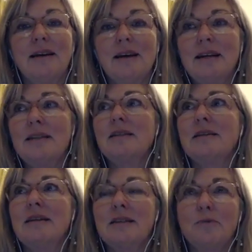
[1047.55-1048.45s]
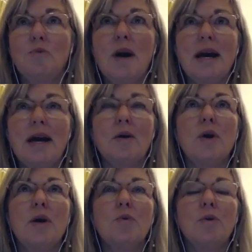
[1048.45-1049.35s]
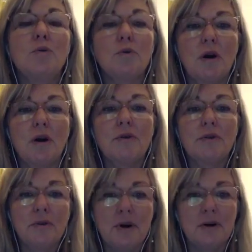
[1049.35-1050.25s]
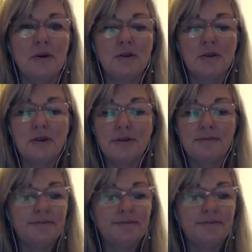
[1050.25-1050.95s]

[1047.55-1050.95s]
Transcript: It's where we will grow the most.